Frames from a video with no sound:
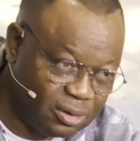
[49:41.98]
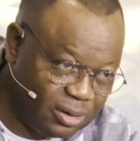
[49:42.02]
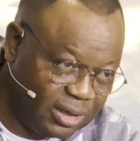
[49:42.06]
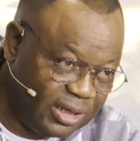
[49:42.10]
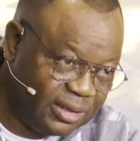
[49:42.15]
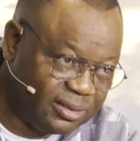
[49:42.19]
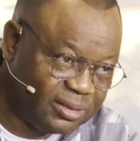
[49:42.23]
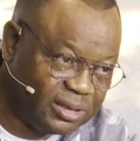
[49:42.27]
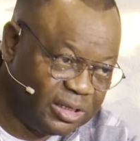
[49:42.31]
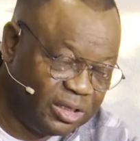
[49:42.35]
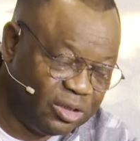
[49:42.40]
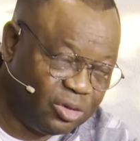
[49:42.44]

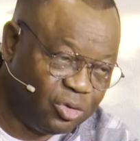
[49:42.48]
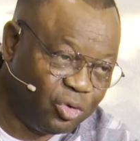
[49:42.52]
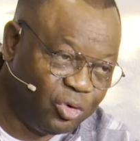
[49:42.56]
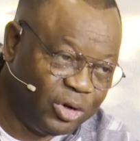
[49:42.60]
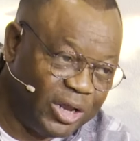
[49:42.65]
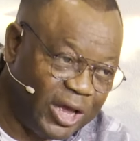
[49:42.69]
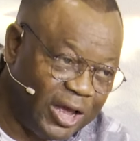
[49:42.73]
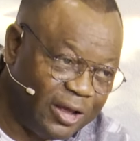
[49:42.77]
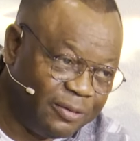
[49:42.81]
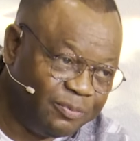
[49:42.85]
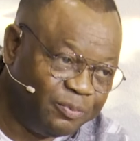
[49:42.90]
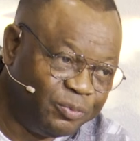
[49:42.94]
Listen to
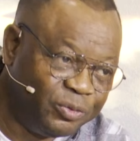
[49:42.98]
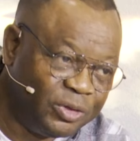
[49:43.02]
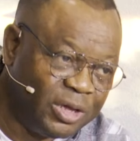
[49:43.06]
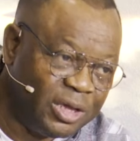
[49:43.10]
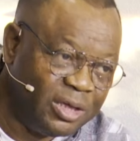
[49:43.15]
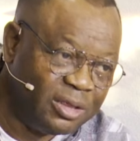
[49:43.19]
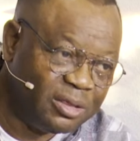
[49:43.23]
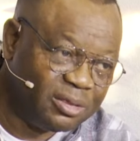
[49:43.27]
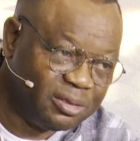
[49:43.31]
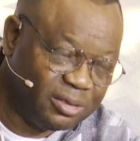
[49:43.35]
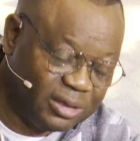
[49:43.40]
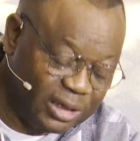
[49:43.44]
that.
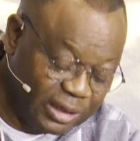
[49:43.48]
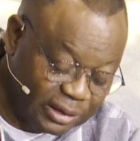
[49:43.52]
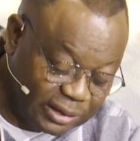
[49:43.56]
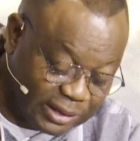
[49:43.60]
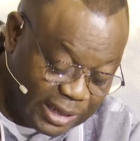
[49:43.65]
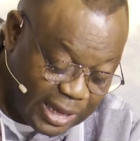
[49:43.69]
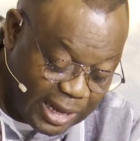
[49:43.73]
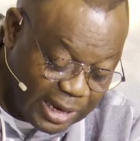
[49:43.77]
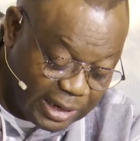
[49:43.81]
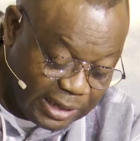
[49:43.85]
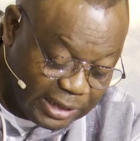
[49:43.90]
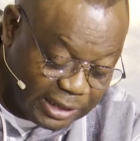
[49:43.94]

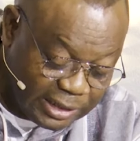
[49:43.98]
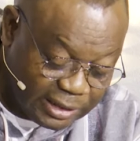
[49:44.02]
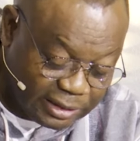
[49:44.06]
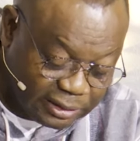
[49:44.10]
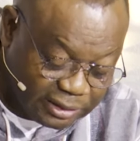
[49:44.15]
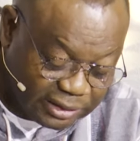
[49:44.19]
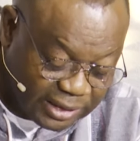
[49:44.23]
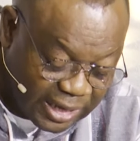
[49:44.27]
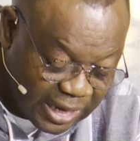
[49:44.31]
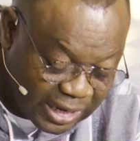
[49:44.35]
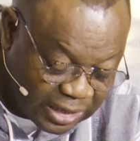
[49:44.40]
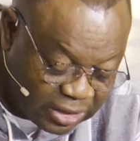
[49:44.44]
Satan
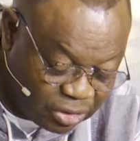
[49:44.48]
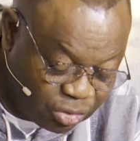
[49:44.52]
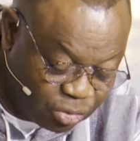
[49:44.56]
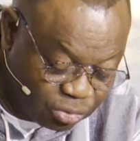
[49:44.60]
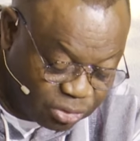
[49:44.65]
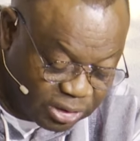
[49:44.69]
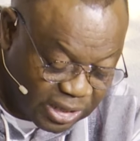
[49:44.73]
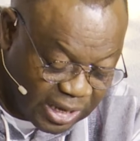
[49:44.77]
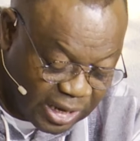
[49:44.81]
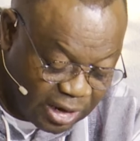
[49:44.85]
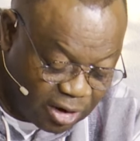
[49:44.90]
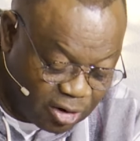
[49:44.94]
is the
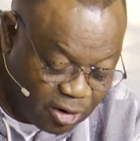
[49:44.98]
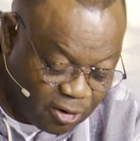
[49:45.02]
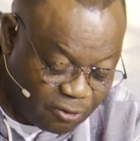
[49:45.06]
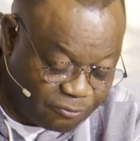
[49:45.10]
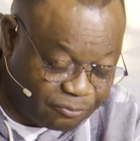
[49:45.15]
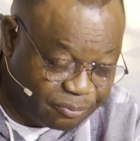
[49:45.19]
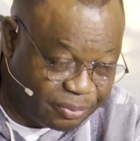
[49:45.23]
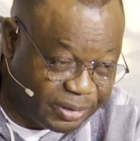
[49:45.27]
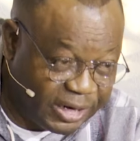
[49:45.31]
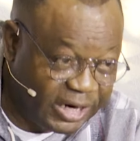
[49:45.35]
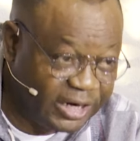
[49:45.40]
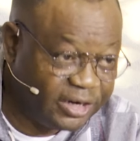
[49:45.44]
accuser
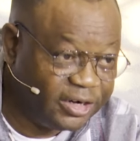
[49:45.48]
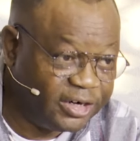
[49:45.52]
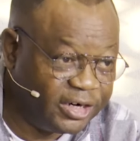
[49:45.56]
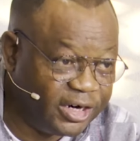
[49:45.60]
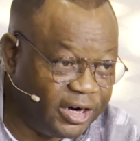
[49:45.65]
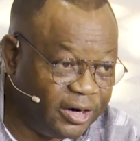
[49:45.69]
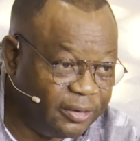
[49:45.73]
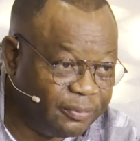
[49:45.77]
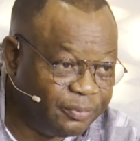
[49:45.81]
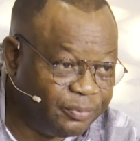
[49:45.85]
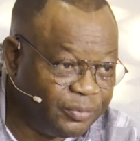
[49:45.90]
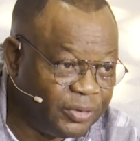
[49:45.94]
of
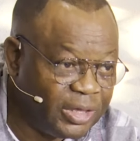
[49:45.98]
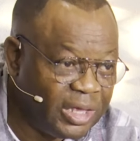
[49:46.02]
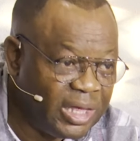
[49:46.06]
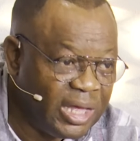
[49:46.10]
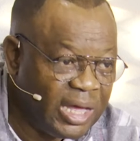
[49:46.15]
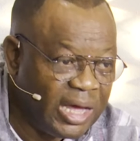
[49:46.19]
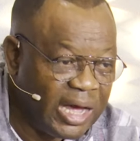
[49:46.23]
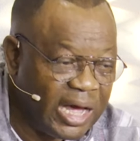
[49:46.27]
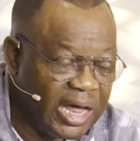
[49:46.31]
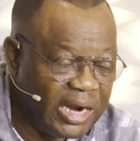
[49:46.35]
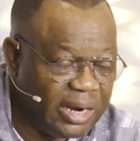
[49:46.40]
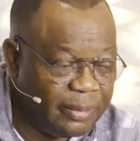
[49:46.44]
brethren.
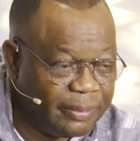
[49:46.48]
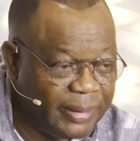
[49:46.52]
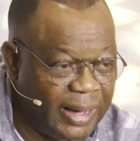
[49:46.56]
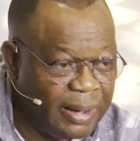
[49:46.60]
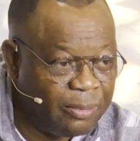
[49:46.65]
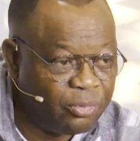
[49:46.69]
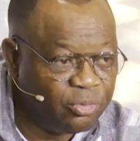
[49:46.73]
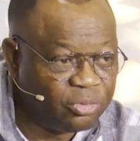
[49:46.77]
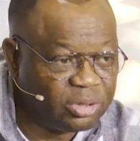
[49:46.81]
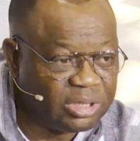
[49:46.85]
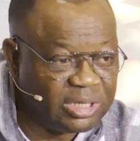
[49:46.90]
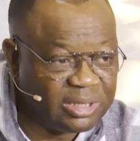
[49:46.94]
And the
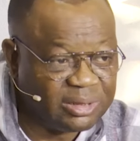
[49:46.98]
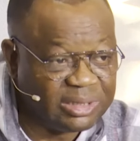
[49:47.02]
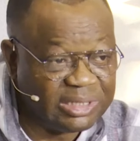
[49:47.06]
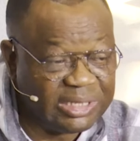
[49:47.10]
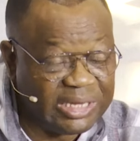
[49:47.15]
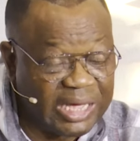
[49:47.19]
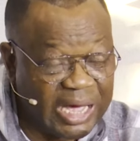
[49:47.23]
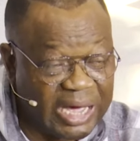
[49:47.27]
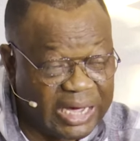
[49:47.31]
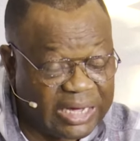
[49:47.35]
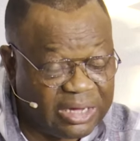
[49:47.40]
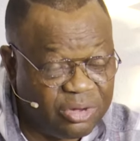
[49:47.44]
Bible says
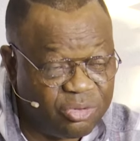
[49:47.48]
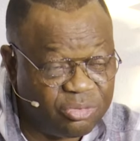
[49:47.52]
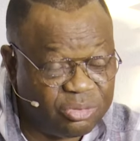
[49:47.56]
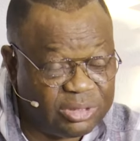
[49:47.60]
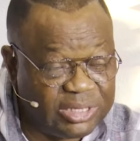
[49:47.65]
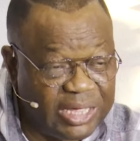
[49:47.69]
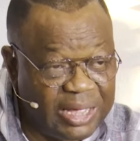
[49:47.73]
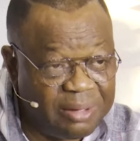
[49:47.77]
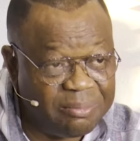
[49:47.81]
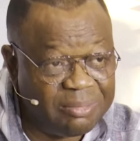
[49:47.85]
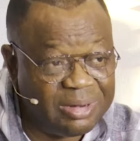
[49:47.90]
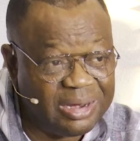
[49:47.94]
he
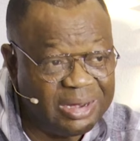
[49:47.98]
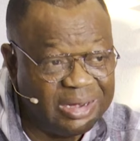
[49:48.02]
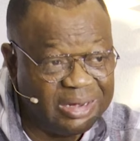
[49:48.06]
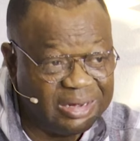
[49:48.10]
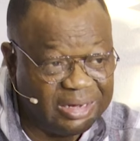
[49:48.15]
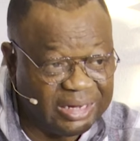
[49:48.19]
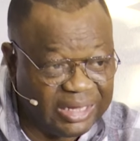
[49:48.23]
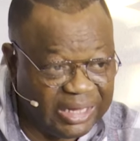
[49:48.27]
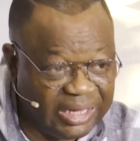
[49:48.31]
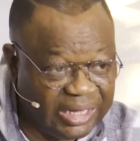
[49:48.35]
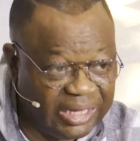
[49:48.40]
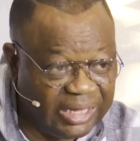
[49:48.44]
accused them
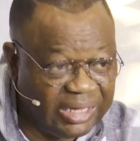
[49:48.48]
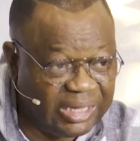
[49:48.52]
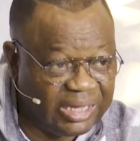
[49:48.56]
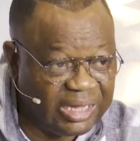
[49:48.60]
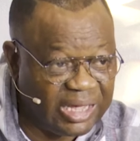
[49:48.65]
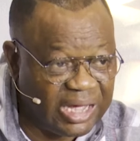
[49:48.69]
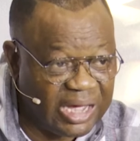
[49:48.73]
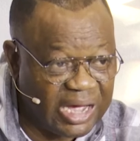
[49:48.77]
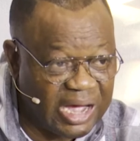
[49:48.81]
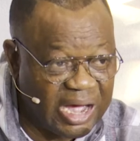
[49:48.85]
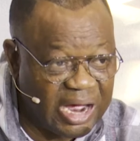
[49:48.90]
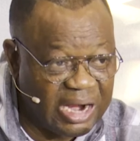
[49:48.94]

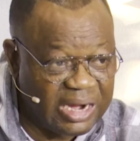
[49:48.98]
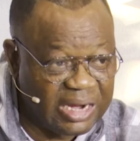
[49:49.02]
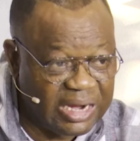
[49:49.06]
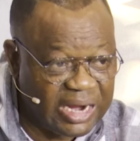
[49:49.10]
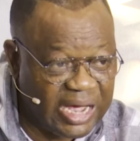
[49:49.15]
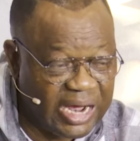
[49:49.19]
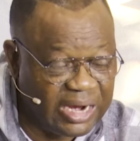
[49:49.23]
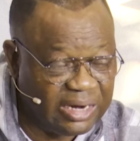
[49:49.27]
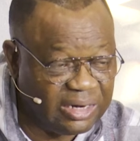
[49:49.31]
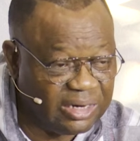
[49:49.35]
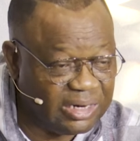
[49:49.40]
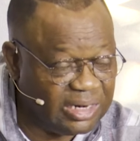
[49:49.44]
day and
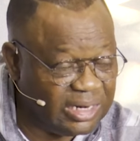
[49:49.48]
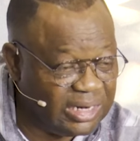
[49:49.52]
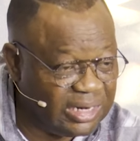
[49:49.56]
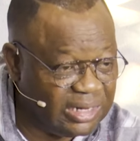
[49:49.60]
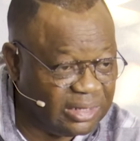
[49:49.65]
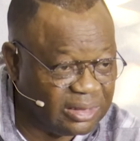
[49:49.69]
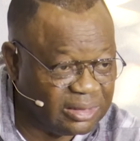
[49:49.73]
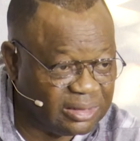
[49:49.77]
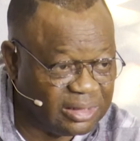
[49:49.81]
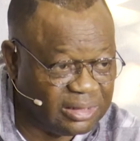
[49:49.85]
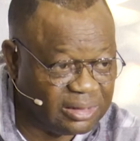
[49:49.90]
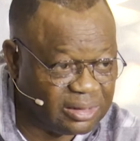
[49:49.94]
night.
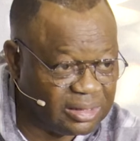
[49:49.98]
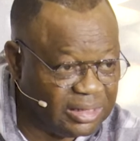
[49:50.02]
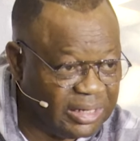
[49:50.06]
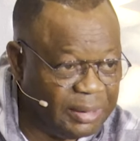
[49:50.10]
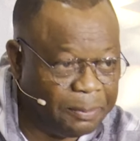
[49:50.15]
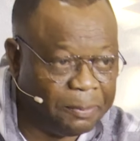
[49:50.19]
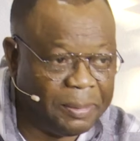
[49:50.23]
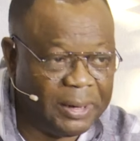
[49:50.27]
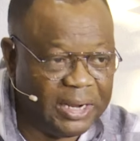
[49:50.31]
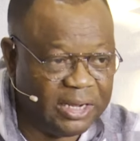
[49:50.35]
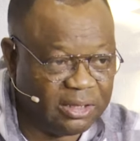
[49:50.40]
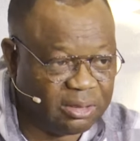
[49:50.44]
He's
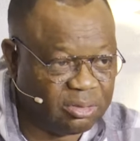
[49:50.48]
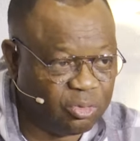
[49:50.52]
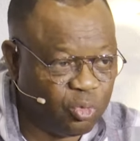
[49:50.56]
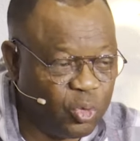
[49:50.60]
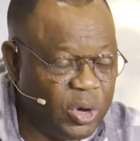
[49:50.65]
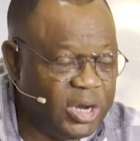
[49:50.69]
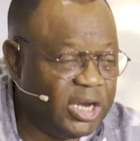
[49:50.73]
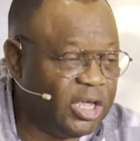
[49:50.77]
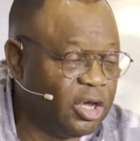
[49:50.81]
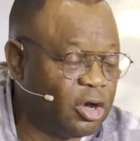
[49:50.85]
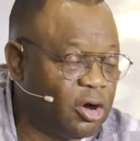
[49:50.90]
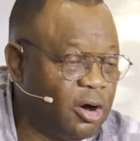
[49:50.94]
sleepless
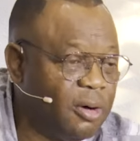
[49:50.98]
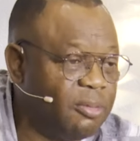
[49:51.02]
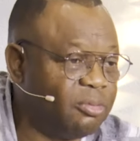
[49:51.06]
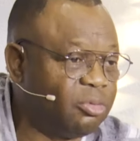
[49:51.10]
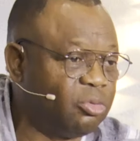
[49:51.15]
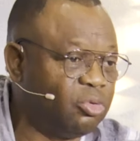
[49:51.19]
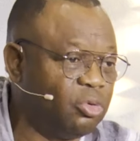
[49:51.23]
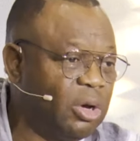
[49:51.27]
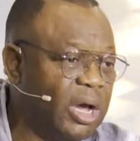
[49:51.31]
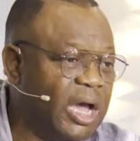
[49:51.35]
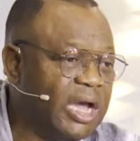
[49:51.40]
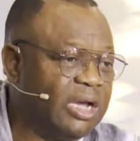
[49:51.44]
when it
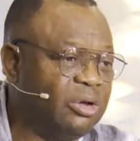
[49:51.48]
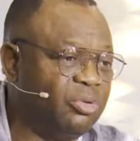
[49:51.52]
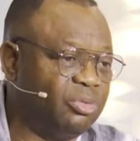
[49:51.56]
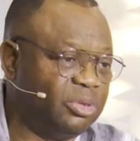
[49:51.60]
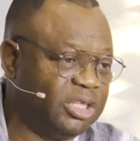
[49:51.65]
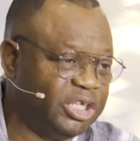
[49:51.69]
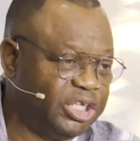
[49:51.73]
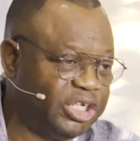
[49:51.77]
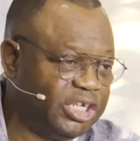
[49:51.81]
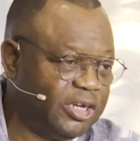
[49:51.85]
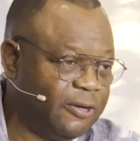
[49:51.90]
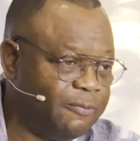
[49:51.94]
comes to
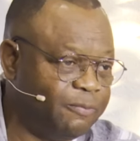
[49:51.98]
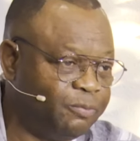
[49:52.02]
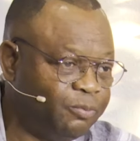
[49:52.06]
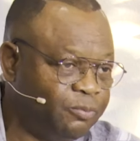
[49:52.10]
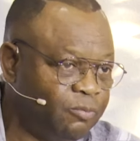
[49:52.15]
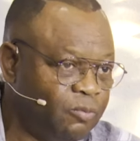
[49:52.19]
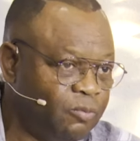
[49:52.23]
accusation.